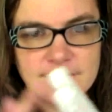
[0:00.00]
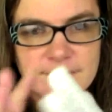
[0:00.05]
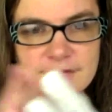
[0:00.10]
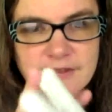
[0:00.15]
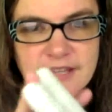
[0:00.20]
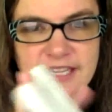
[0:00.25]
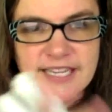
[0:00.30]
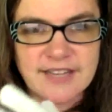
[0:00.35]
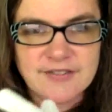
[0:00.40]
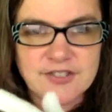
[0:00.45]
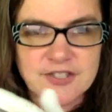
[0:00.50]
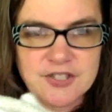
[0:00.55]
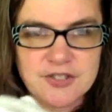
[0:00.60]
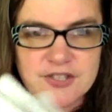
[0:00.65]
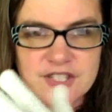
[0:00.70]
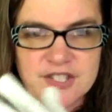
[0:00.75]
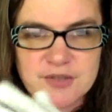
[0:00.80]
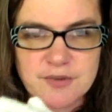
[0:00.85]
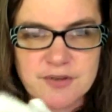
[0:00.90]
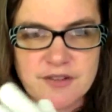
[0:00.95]
like, I have to do
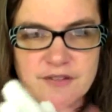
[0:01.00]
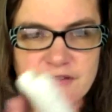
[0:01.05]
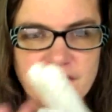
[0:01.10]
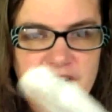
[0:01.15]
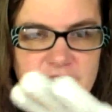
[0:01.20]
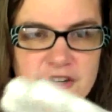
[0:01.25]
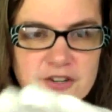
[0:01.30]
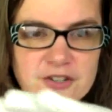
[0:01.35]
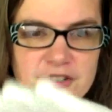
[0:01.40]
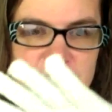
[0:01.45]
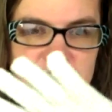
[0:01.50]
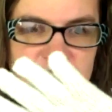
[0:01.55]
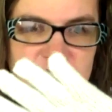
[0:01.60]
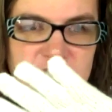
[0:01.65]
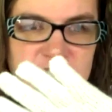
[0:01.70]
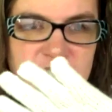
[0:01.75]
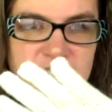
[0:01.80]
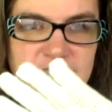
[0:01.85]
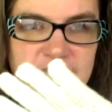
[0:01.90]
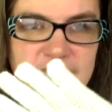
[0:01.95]
this with the fingers to
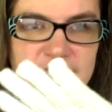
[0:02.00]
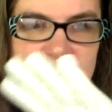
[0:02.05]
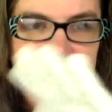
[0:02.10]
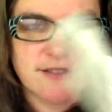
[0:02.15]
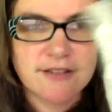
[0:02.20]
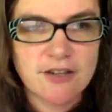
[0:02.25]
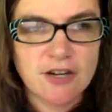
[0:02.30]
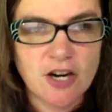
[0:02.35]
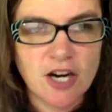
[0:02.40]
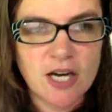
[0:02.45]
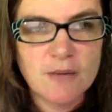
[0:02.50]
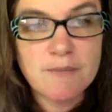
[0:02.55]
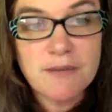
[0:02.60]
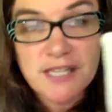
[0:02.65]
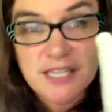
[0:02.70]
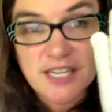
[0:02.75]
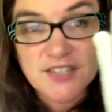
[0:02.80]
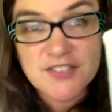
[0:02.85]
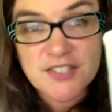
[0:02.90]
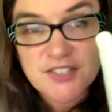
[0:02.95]
get it on
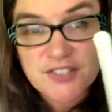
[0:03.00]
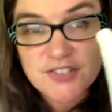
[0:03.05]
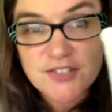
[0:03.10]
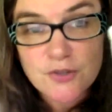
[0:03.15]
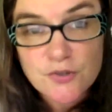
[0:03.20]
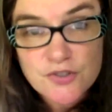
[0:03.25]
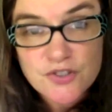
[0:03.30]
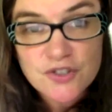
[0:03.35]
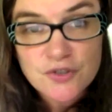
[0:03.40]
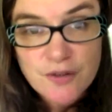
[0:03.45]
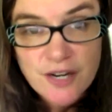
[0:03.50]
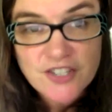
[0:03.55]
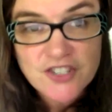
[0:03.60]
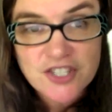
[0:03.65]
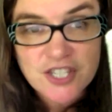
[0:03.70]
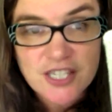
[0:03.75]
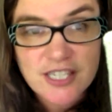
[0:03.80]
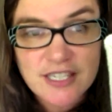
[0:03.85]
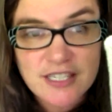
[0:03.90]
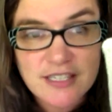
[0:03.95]
because it's so
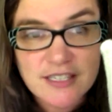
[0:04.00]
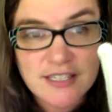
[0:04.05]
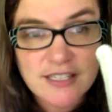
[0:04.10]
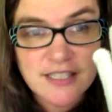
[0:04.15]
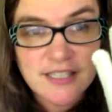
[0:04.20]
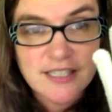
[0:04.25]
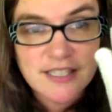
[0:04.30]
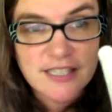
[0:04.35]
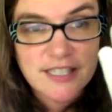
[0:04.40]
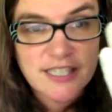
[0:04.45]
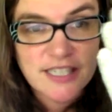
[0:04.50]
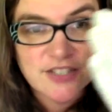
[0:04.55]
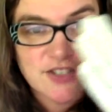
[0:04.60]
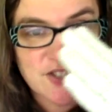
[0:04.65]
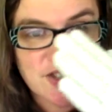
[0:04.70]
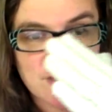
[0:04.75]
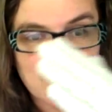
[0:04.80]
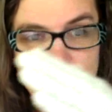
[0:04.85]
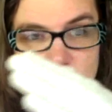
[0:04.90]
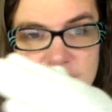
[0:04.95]
stretchy, it
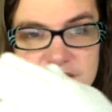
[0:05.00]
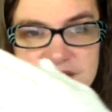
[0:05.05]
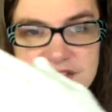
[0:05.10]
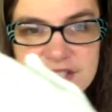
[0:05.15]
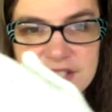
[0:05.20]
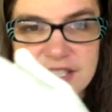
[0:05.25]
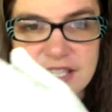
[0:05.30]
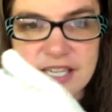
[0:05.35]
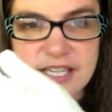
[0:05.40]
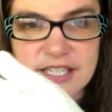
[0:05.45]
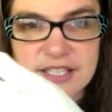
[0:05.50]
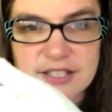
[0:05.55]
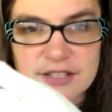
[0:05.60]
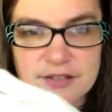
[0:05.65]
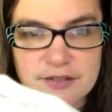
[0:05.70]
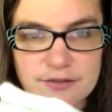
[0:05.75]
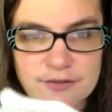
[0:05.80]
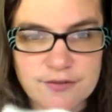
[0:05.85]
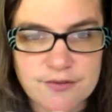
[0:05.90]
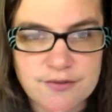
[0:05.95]
just wants to kind
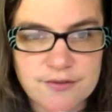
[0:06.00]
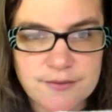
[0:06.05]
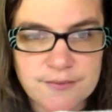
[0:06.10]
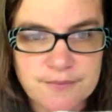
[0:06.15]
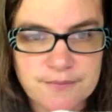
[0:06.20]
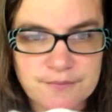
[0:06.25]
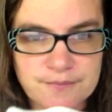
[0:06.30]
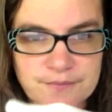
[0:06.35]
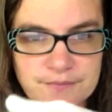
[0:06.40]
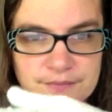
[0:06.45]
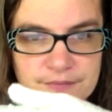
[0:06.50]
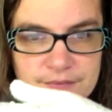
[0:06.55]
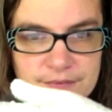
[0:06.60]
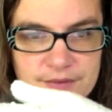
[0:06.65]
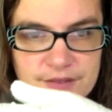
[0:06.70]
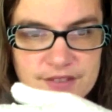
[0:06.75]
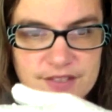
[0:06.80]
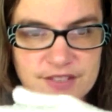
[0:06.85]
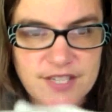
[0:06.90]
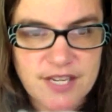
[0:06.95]
of
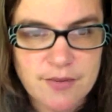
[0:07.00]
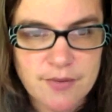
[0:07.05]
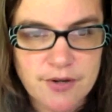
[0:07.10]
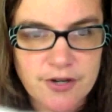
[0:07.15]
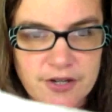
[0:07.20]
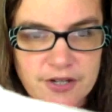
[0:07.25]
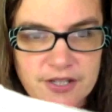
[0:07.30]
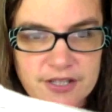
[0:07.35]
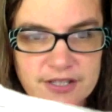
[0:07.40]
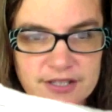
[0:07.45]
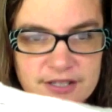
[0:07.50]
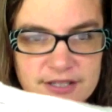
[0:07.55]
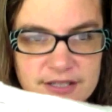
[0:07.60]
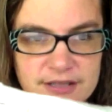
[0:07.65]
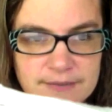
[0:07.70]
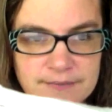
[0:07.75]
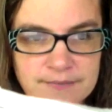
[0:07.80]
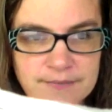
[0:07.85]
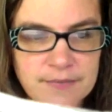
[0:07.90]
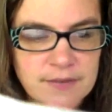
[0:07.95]
stay where it
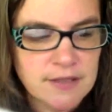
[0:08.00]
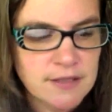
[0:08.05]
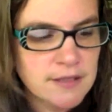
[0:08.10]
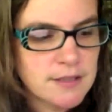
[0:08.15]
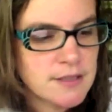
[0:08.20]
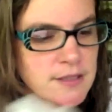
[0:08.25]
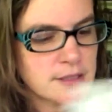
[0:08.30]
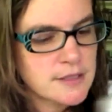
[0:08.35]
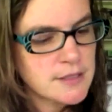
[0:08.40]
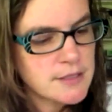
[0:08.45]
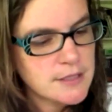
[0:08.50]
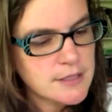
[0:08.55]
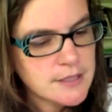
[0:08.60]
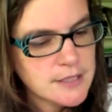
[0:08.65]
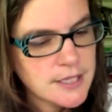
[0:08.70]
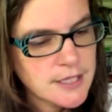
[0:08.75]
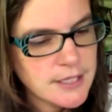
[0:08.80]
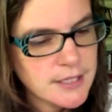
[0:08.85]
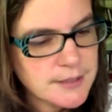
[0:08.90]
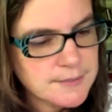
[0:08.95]
is.
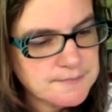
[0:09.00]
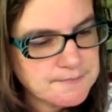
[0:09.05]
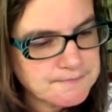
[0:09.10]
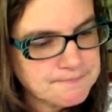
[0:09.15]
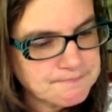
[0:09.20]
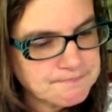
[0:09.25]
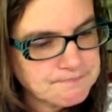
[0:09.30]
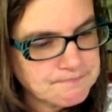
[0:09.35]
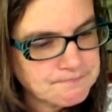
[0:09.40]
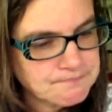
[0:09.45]
So